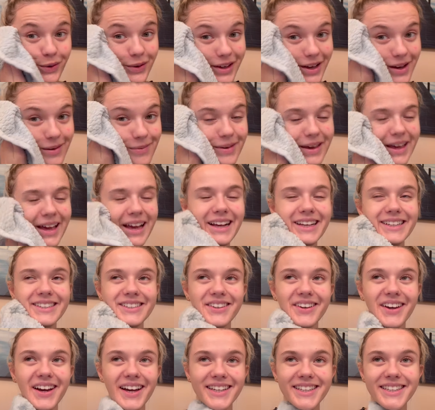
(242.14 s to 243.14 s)
yummy as you
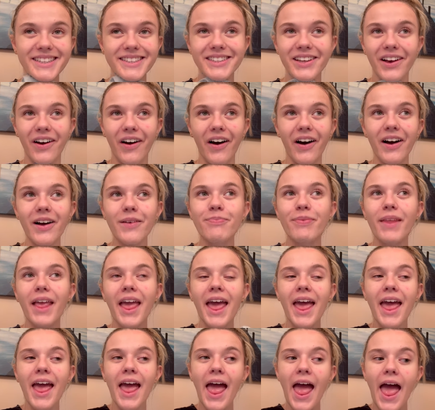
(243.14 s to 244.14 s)
guys saw.
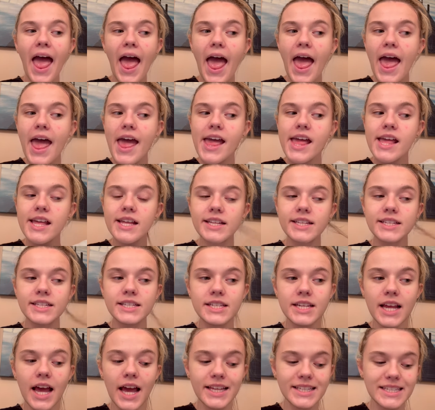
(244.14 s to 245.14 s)

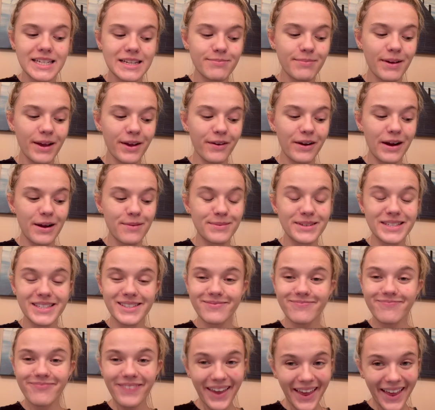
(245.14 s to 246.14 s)
And I did my grandma's
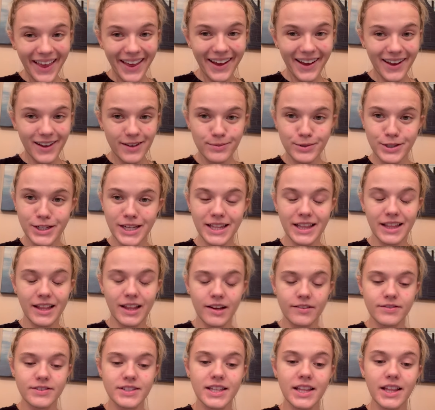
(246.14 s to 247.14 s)
makeup. She
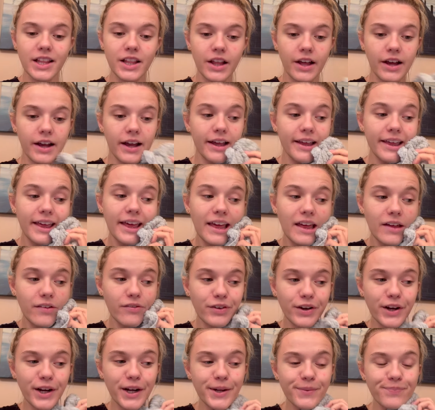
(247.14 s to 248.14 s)
loved the look I gave
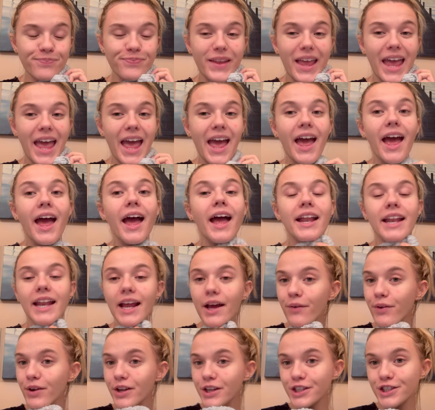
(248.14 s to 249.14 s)
her. And now
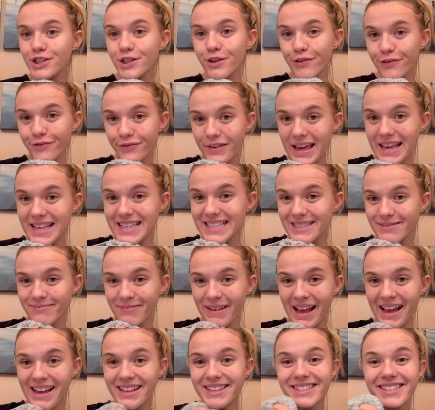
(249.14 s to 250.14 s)
we're gonna do face
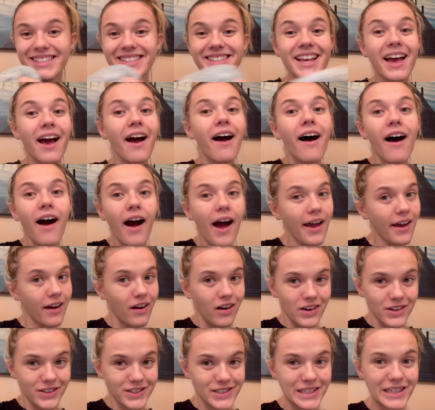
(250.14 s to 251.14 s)
masks. I
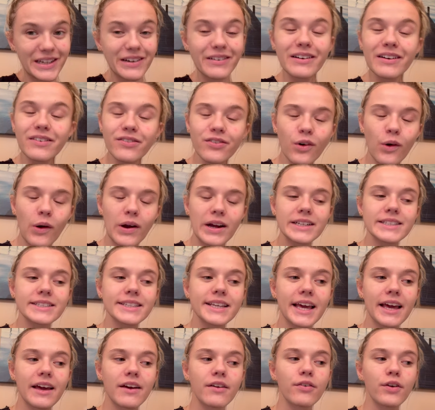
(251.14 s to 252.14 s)
also, of course,
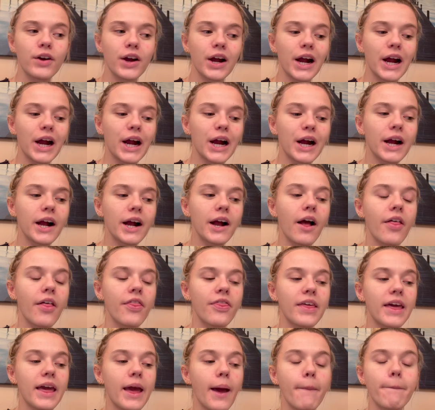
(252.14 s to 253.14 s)
gave her
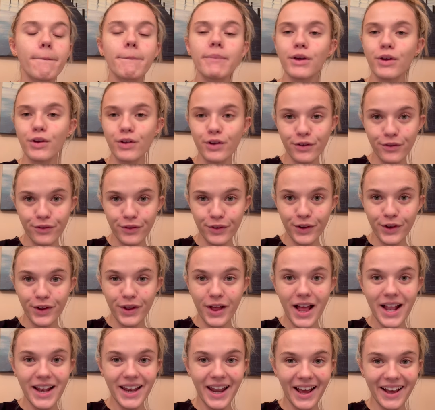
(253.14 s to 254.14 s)
the beautiful
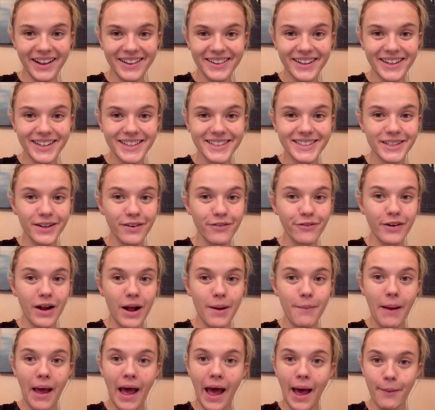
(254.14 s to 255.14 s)
necklace from
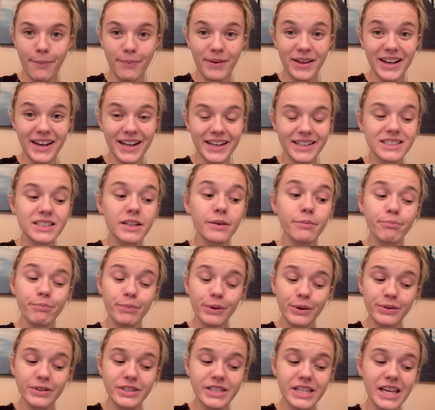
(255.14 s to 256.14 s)
Happiness
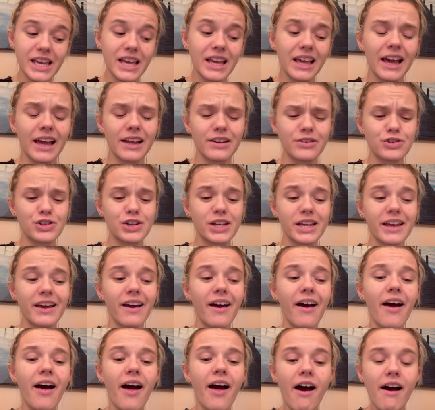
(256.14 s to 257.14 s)
boutique and she
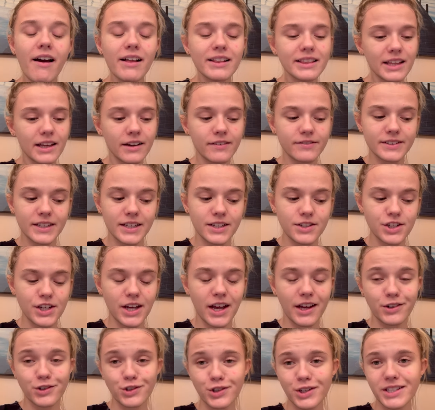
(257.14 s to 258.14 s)
loved it. She
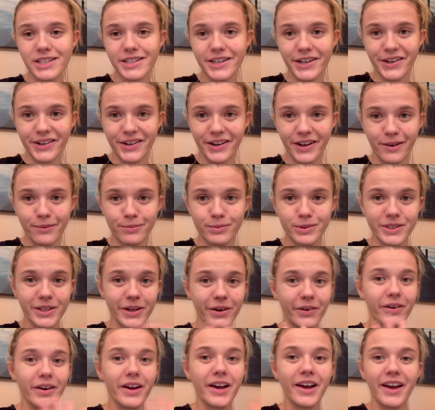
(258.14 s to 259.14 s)
actually teared up.
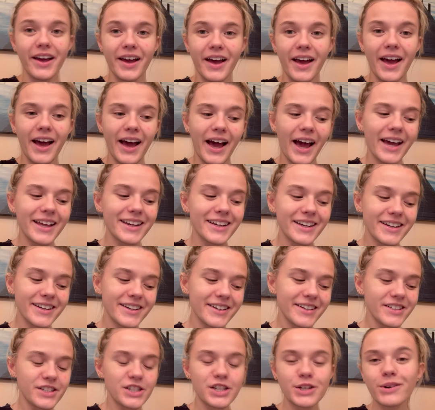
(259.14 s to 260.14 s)
So I
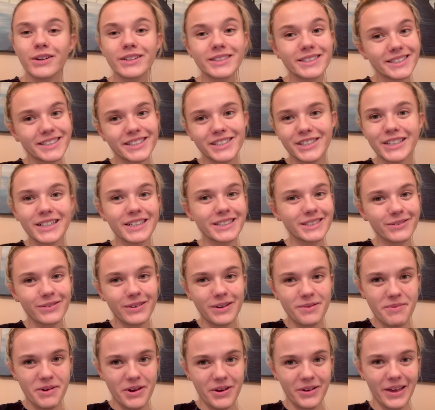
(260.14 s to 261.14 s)
didn't, she wants, she doesn't want
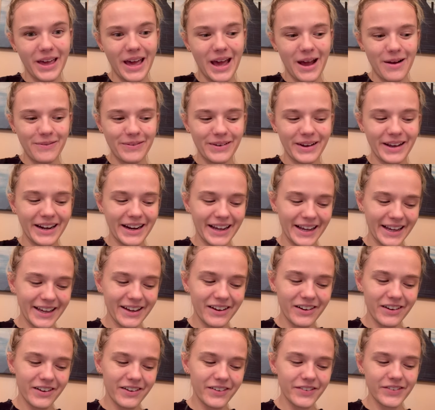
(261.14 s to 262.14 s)
to be on camera and I
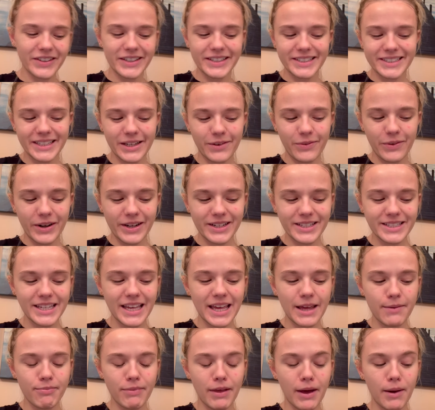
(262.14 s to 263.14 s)
obviously wanted to
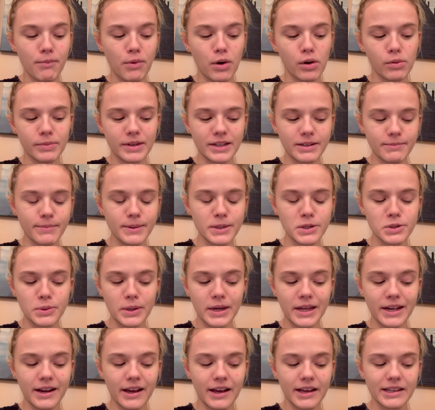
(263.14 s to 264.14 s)
keep that moment
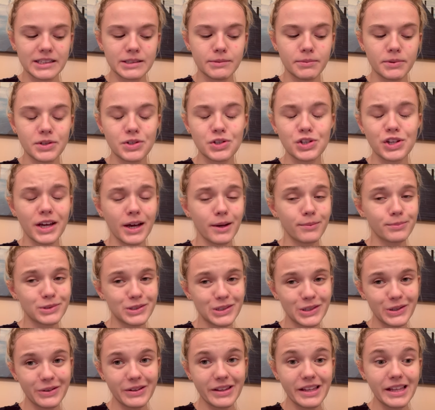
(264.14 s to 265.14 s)
between us, but she
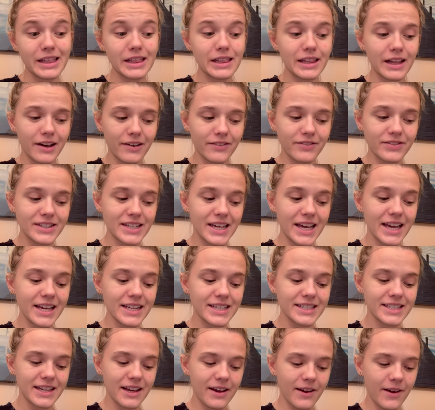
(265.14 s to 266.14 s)
absolutely loved
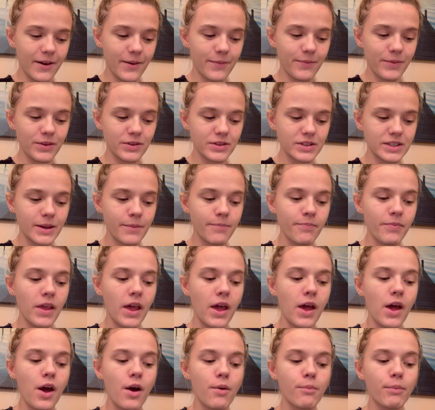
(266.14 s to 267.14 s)
it. Um, there's
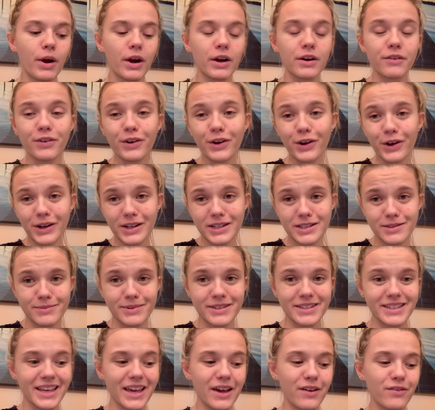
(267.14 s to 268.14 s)
part of her Christmas
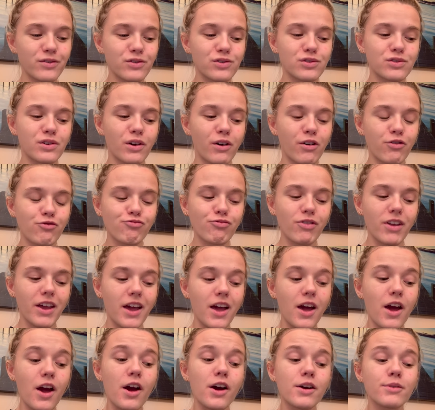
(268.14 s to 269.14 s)
gift. So
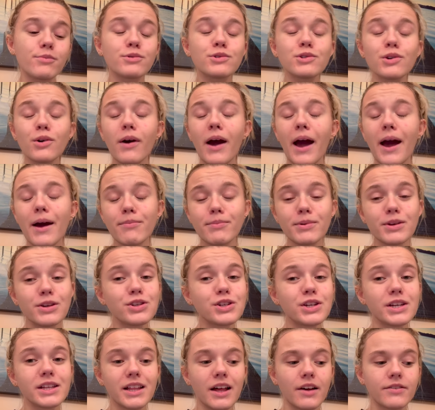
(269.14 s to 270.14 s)
I'm so happy
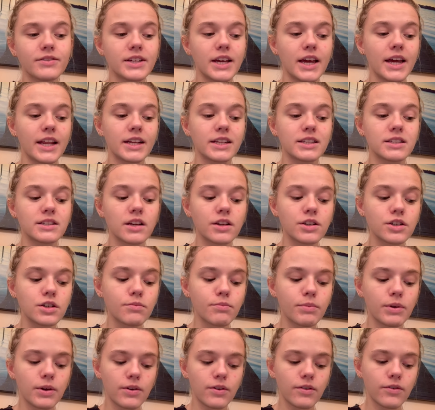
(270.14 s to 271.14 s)
she loved it. And it's such a
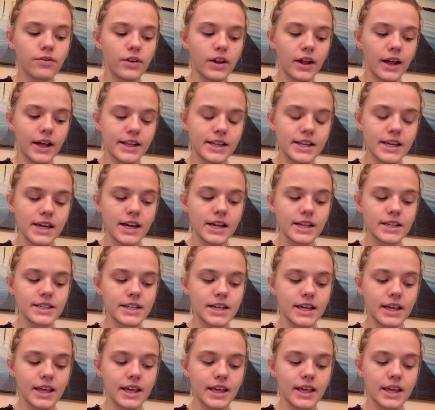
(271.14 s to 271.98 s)
beautiful idea to